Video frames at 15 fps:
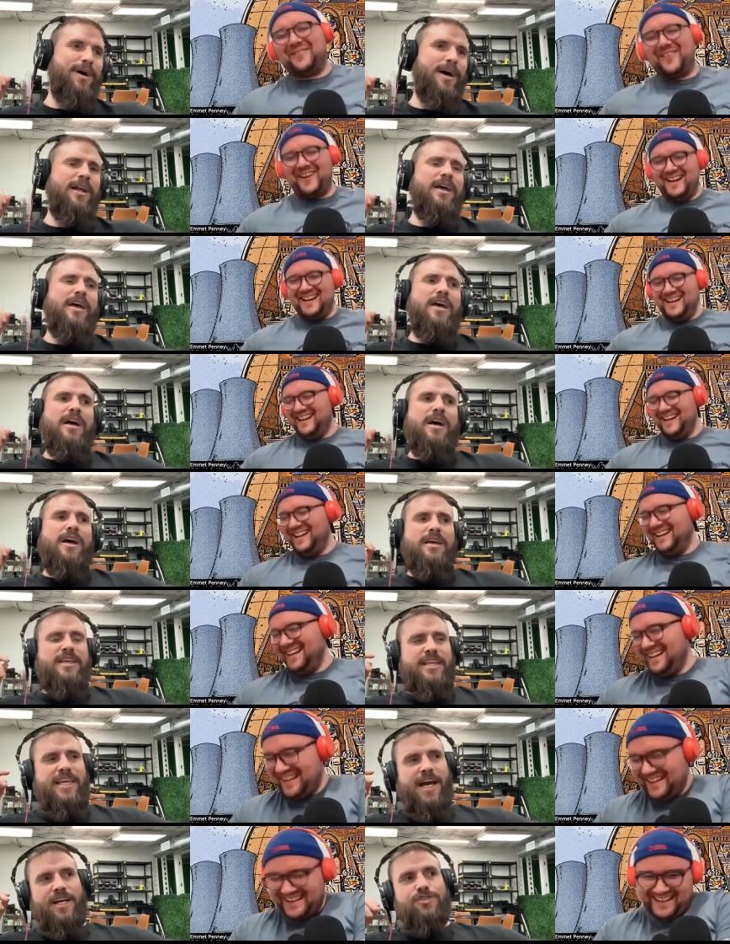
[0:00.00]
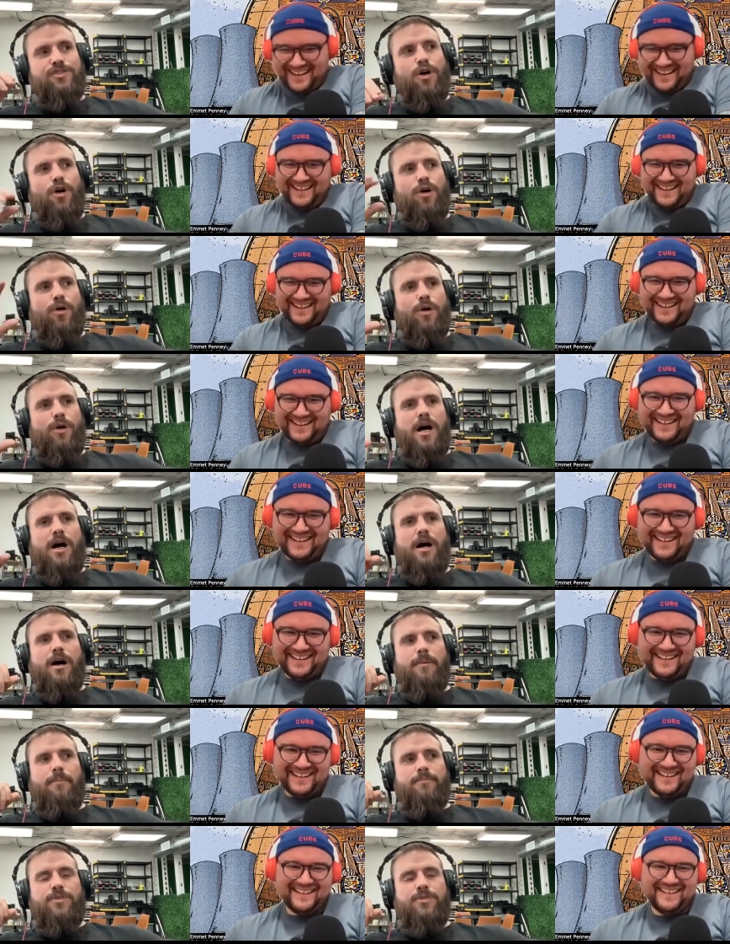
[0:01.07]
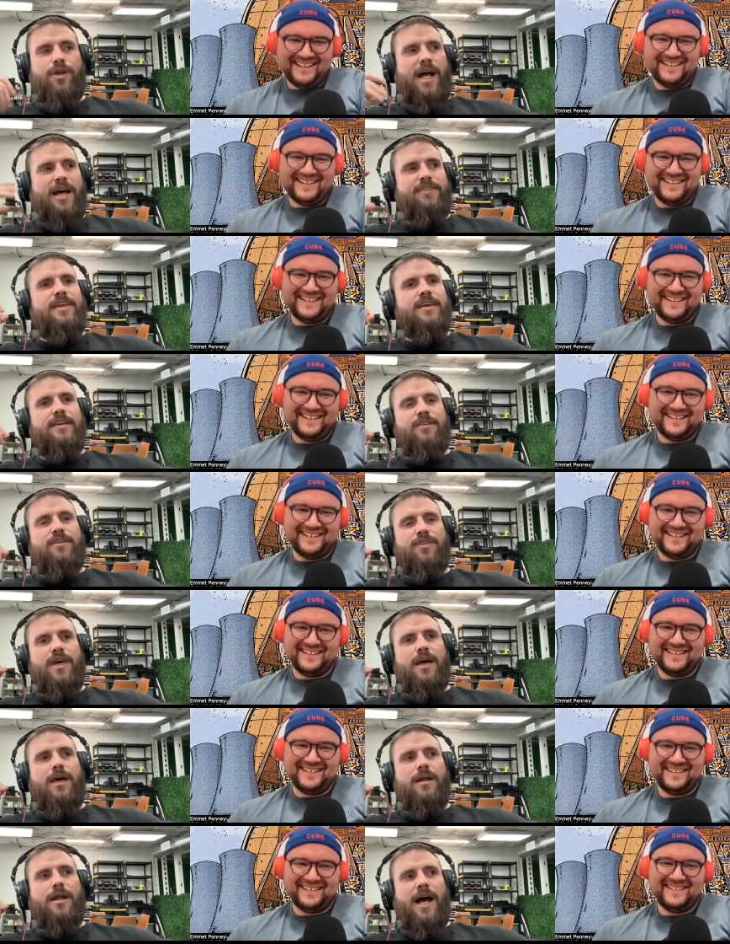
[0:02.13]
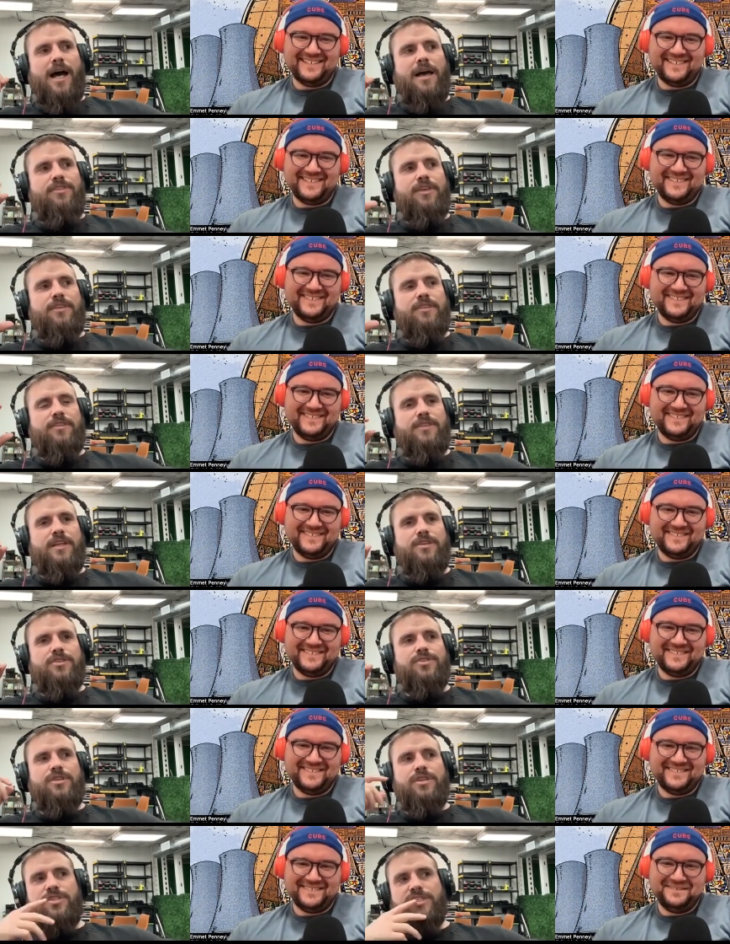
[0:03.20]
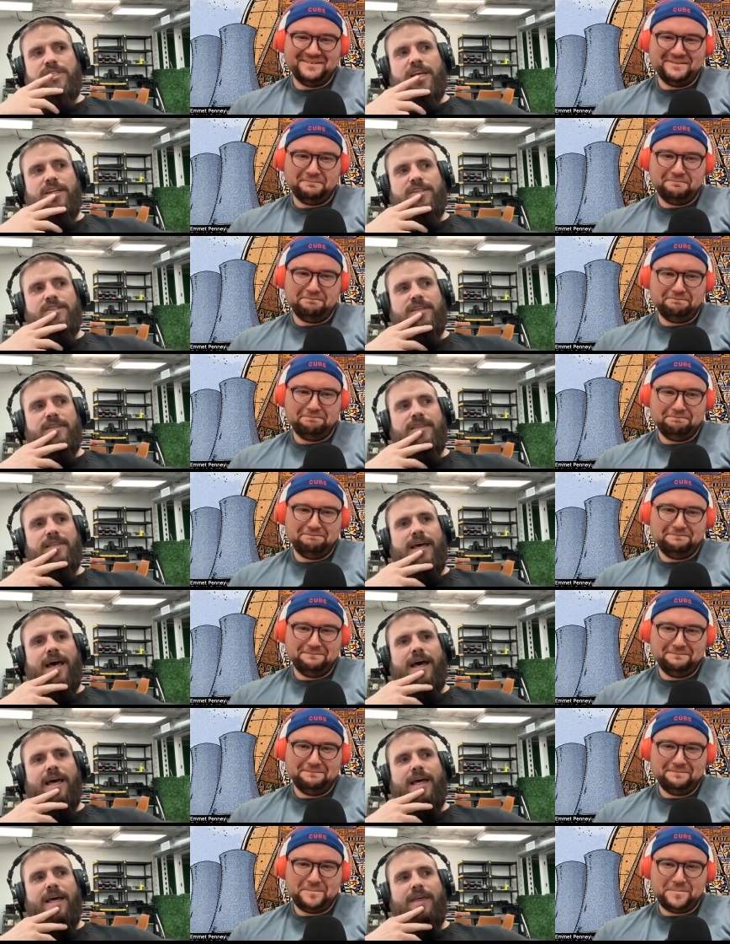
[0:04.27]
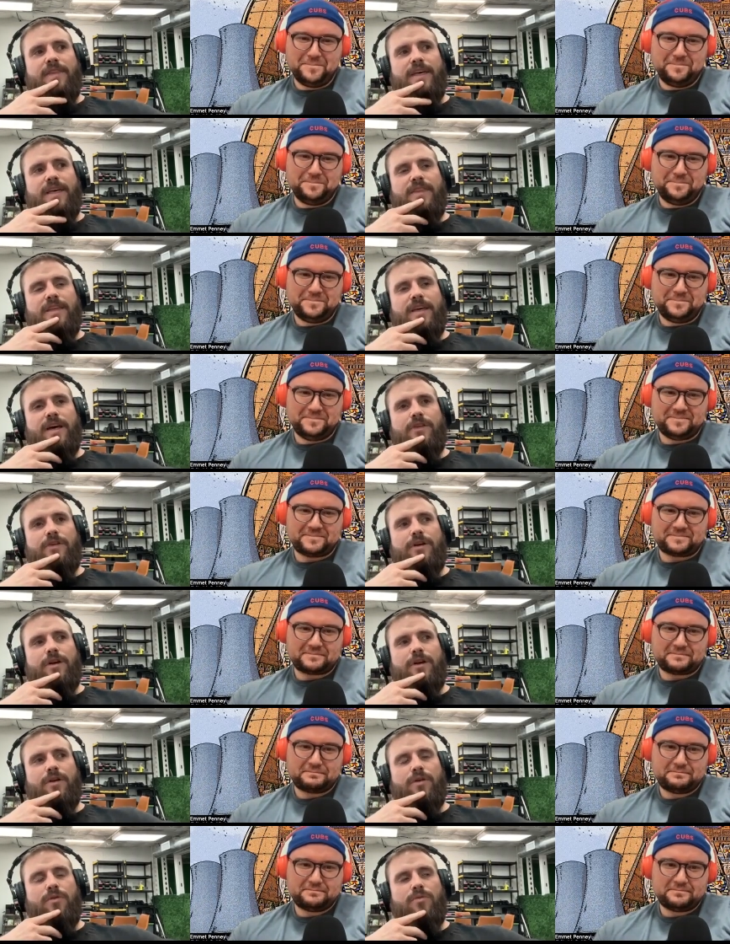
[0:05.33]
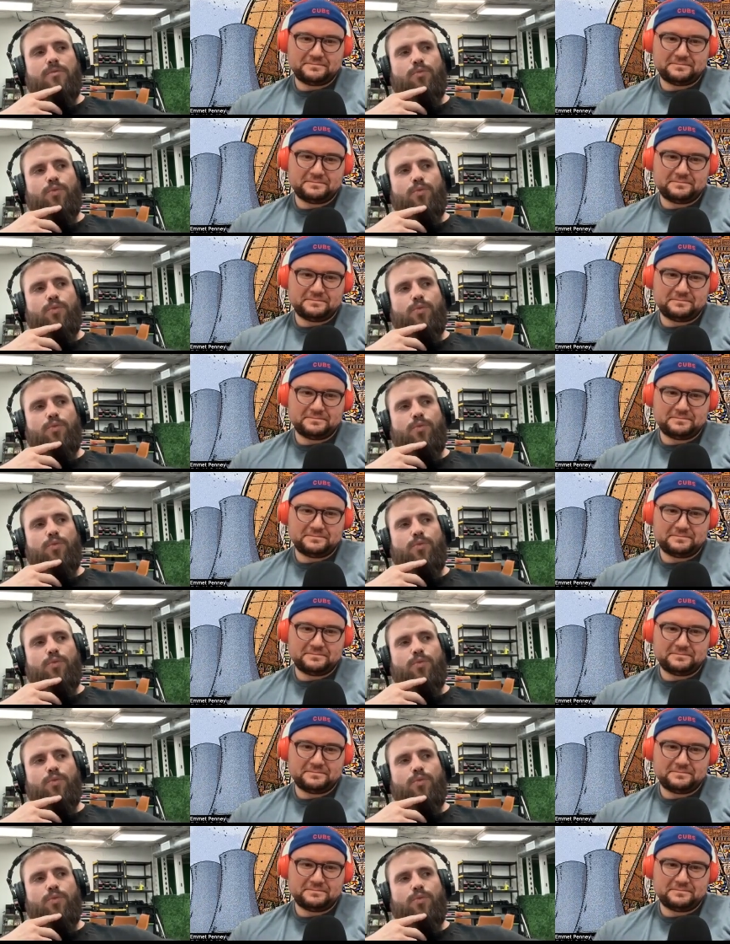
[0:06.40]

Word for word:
Speaker 1: even but, worry. Yeah, so um, dude, I think that I think that the industry is changing in that, and then the other